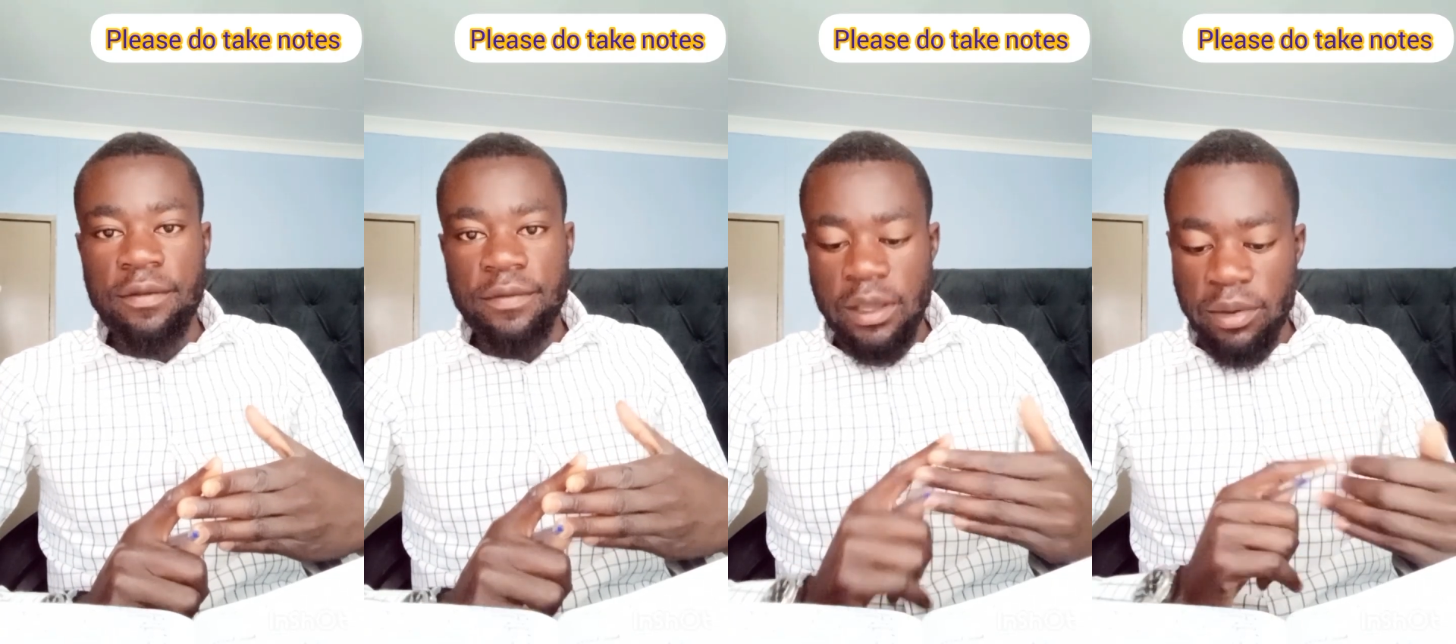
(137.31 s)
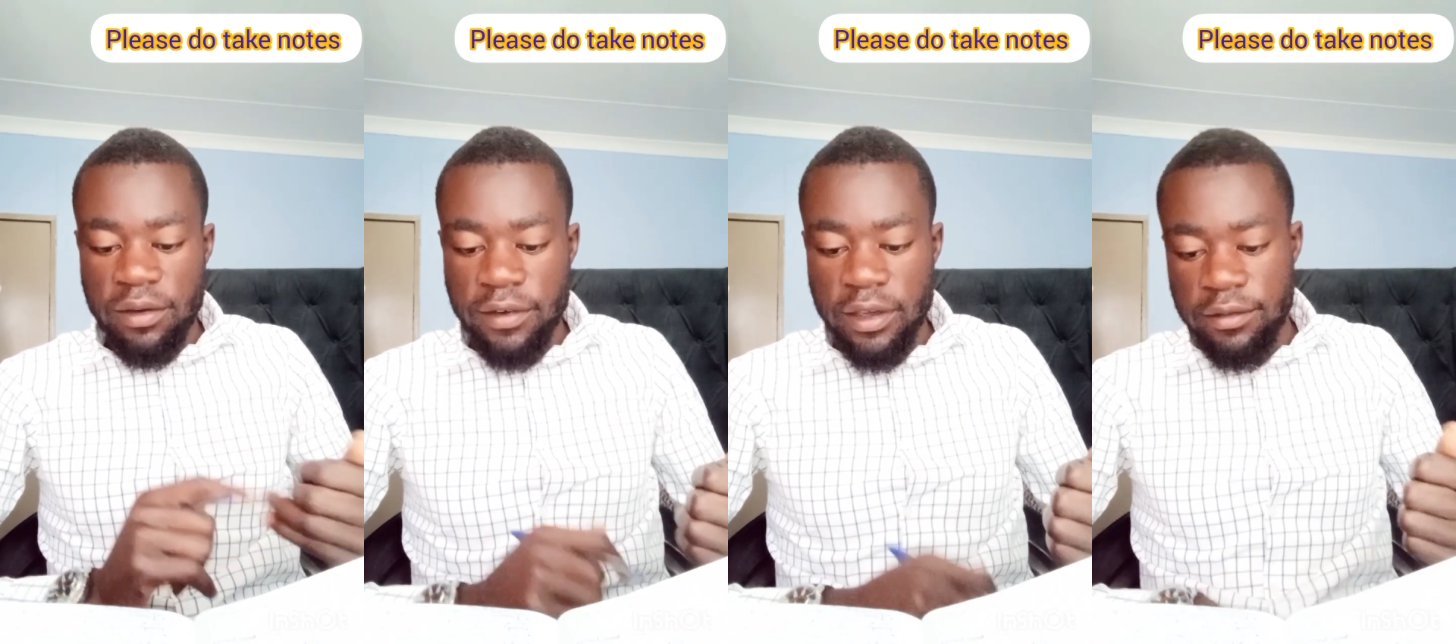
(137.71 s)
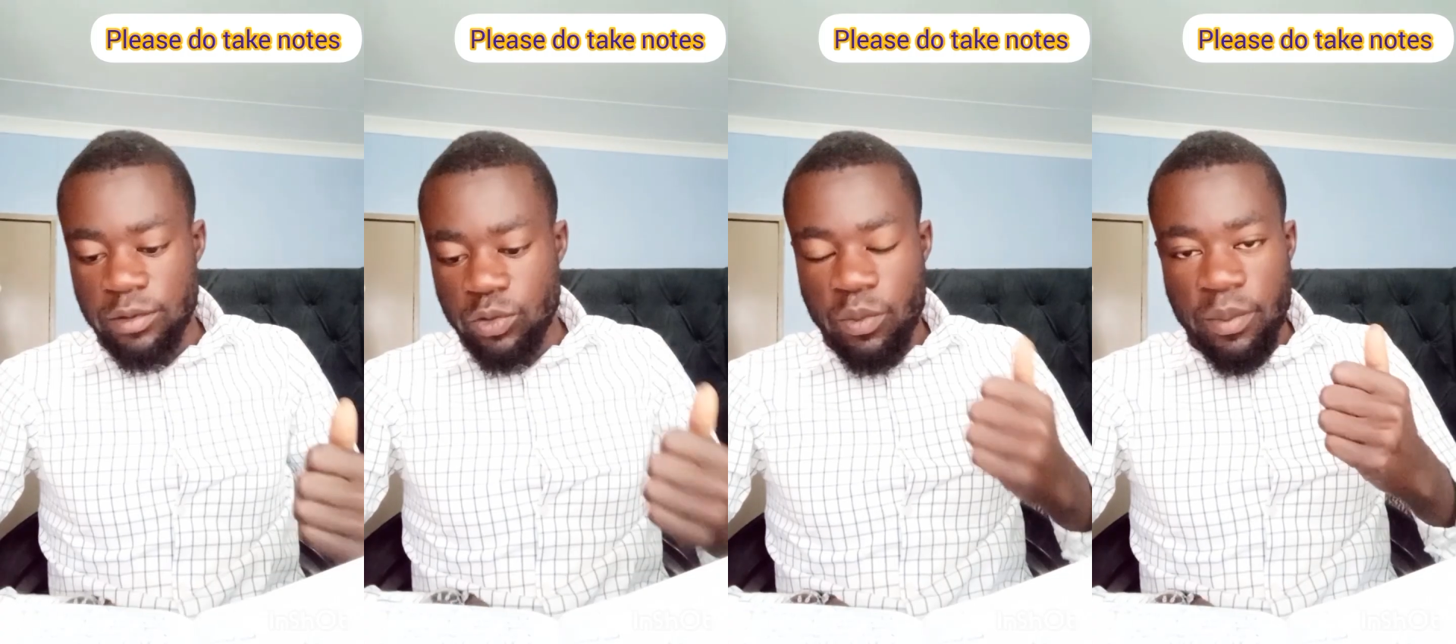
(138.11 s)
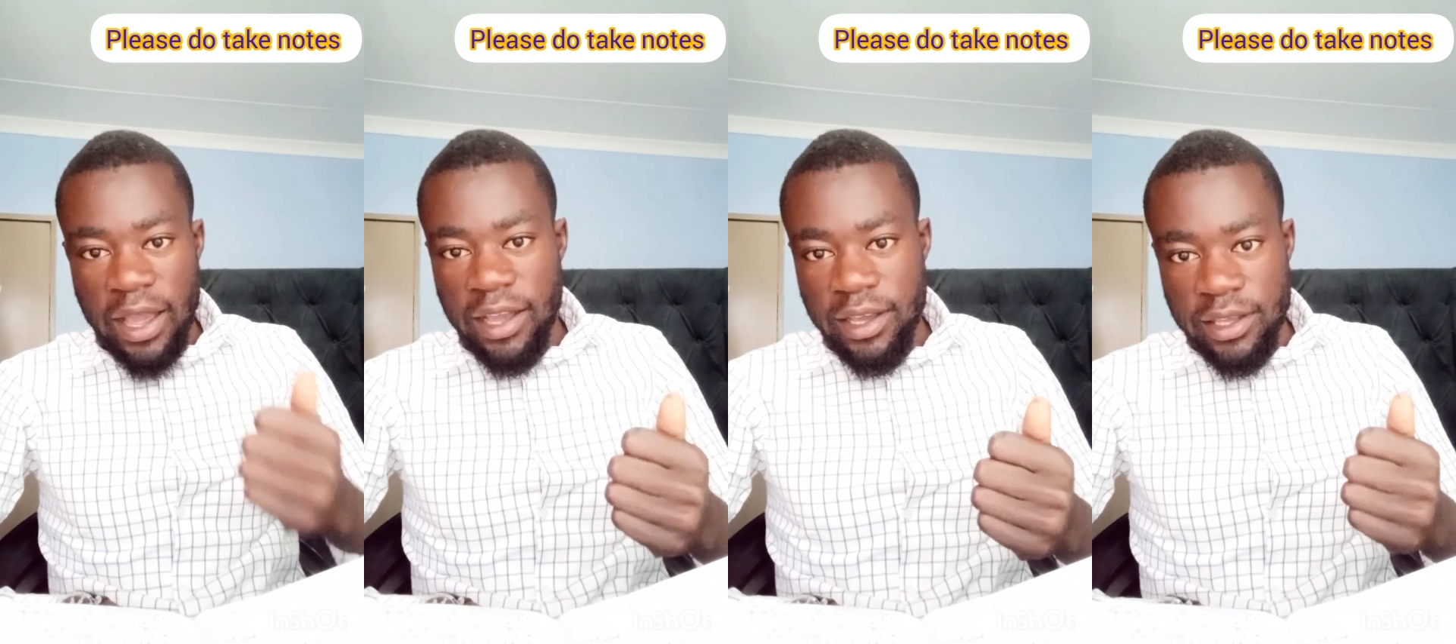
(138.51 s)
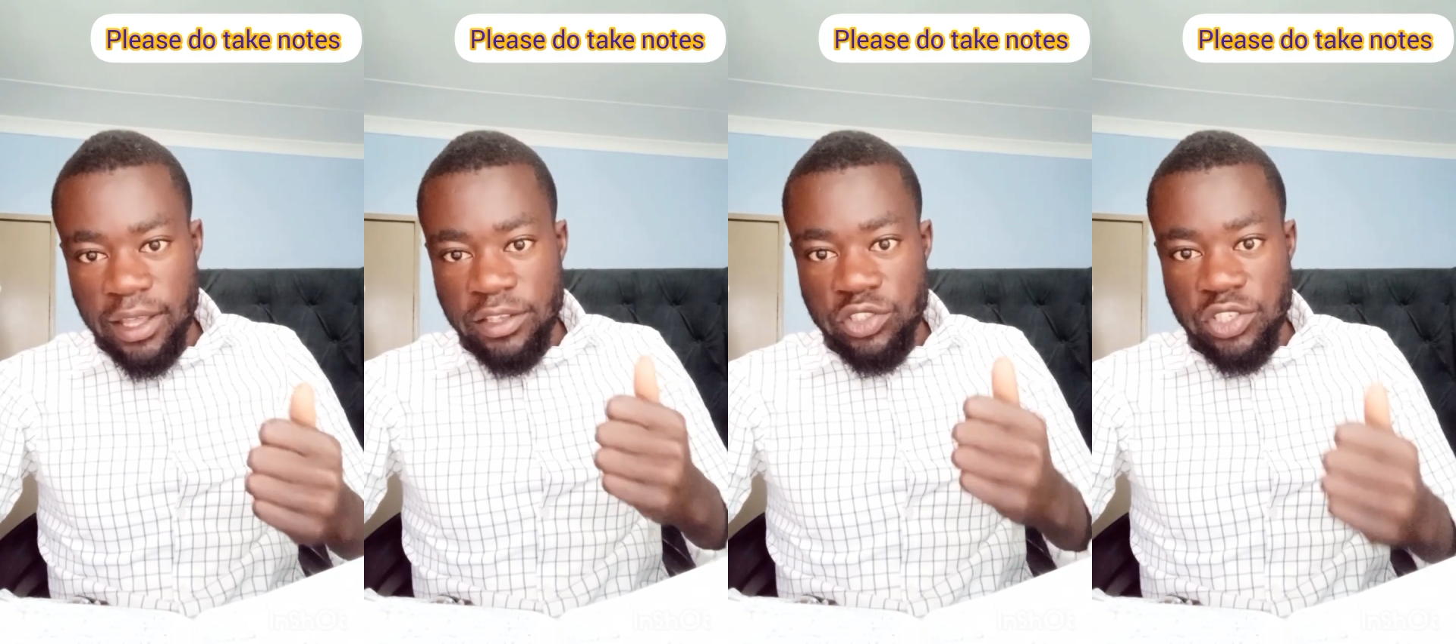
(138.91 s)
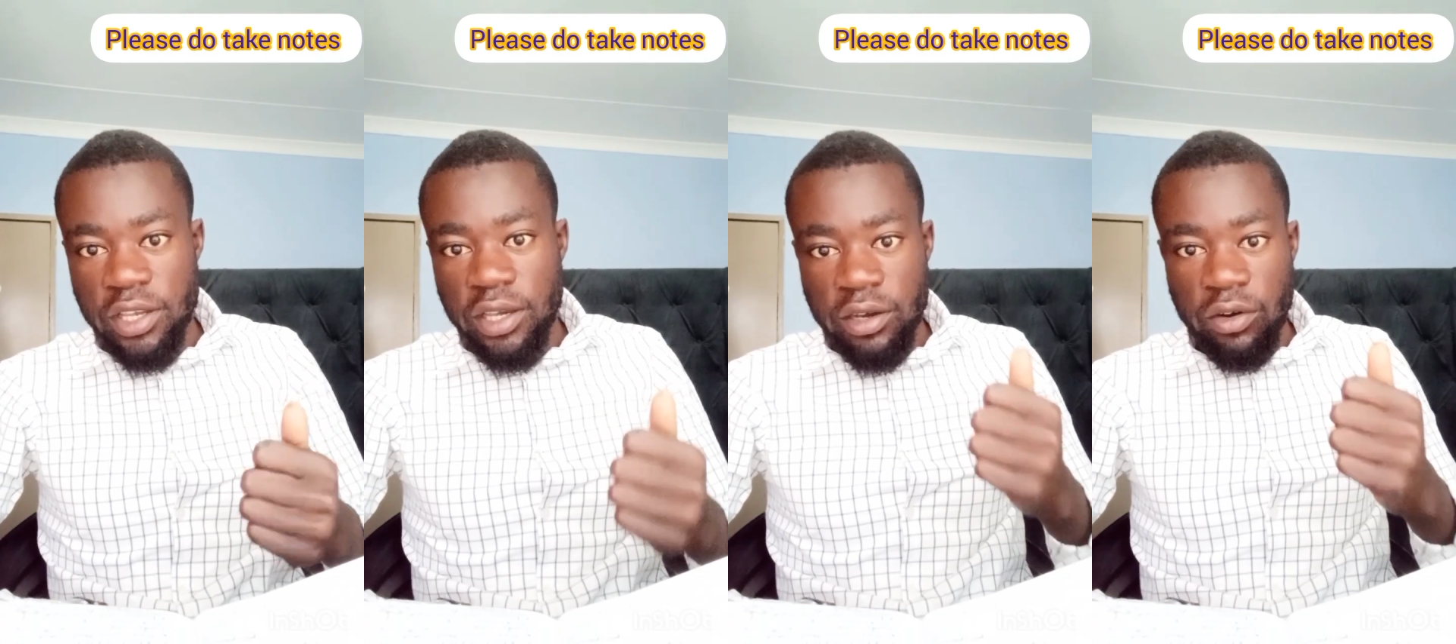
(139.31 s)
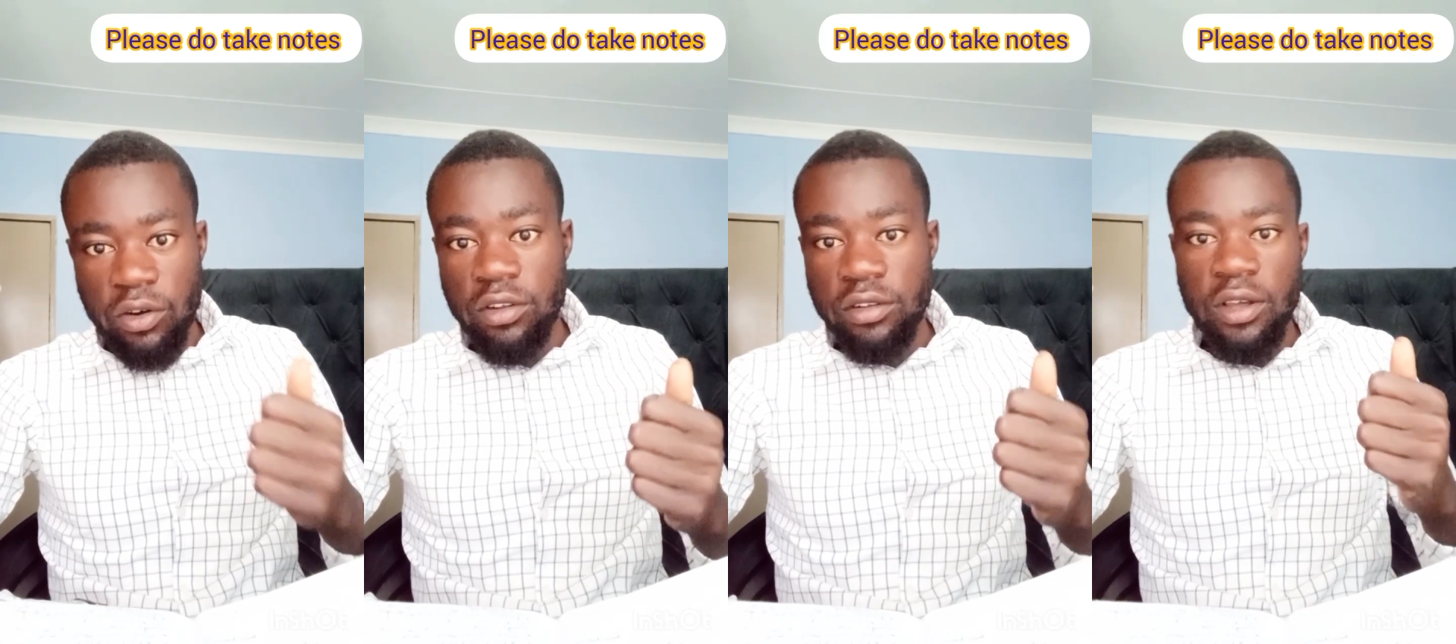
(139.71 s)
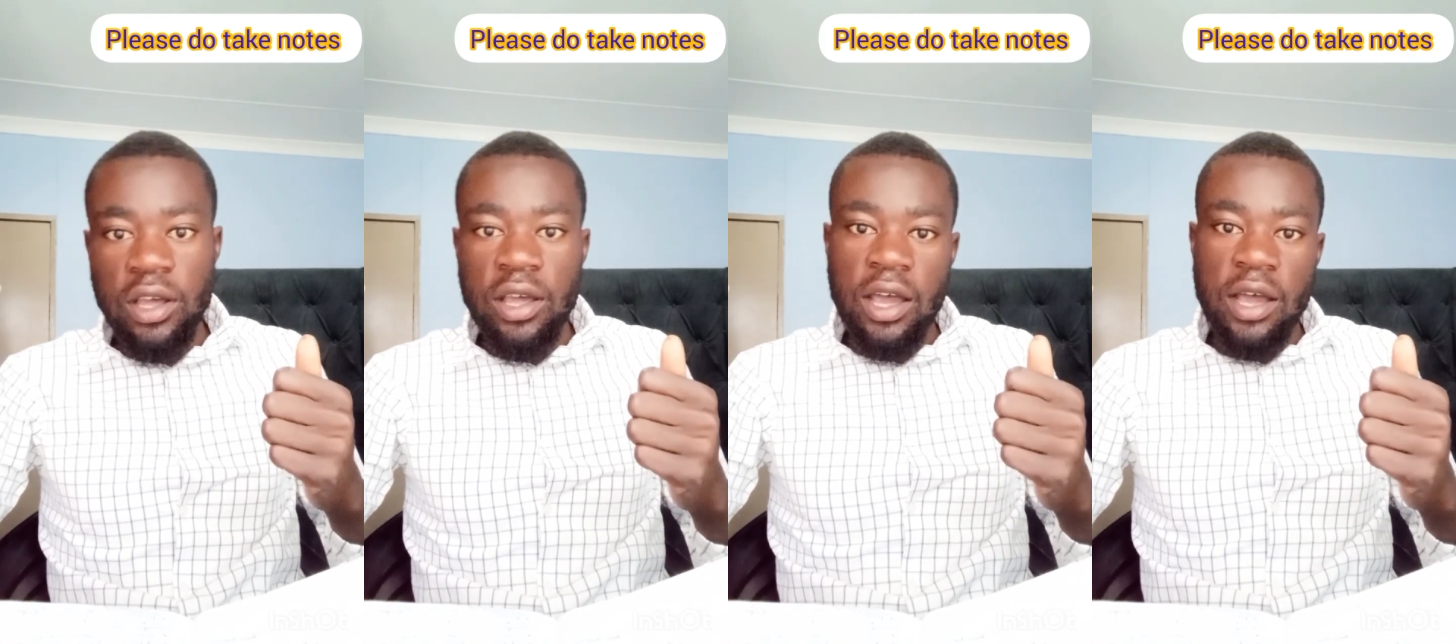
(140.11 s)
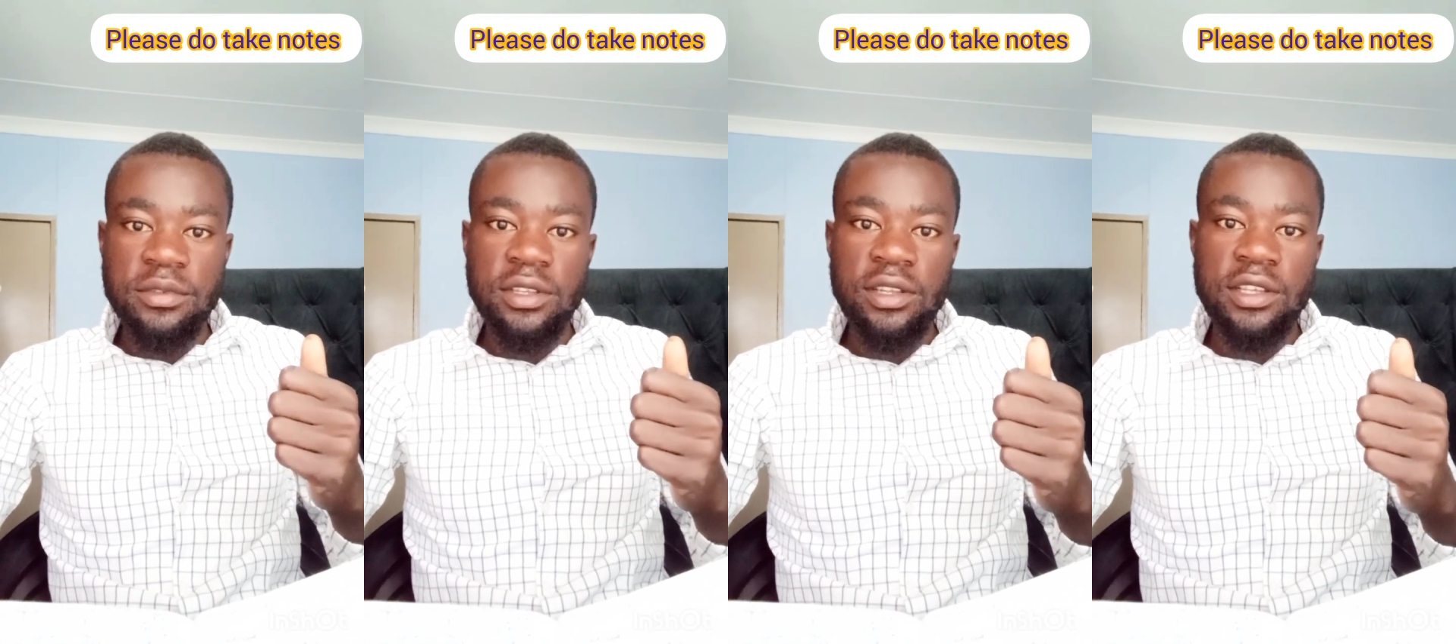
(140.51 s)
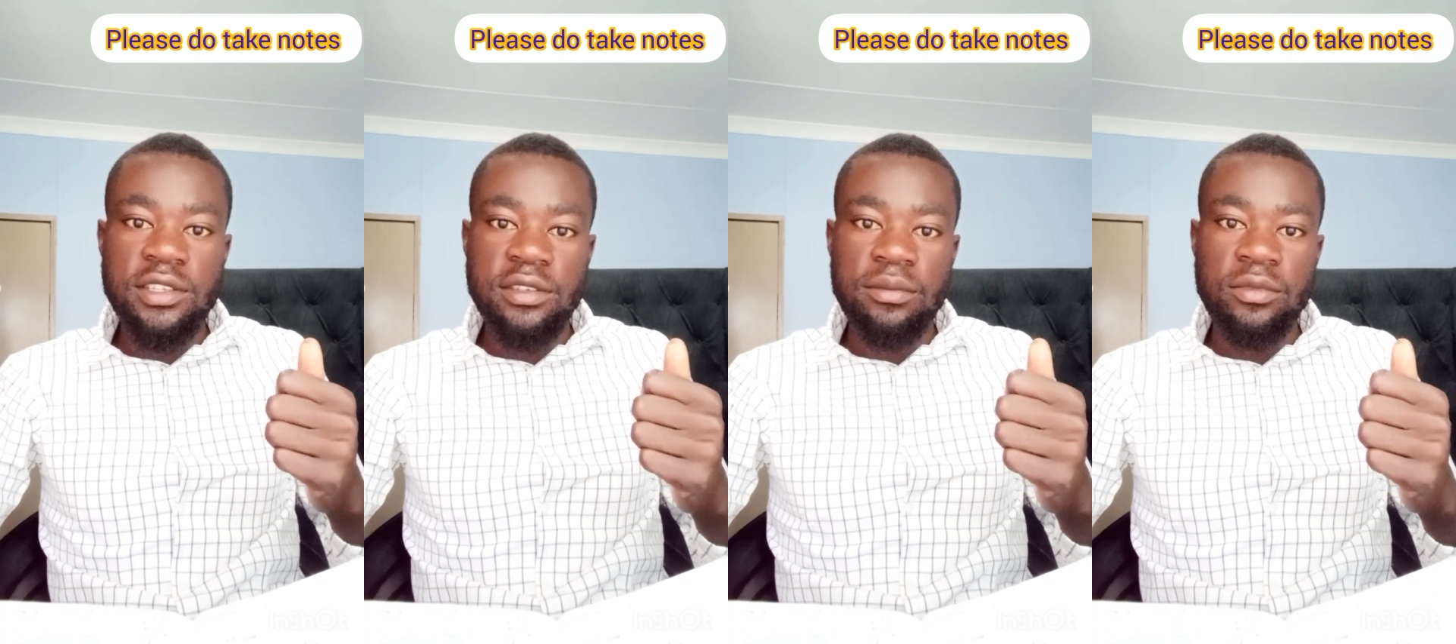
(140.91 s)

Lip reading: Number five, to mark and check on absenteeism.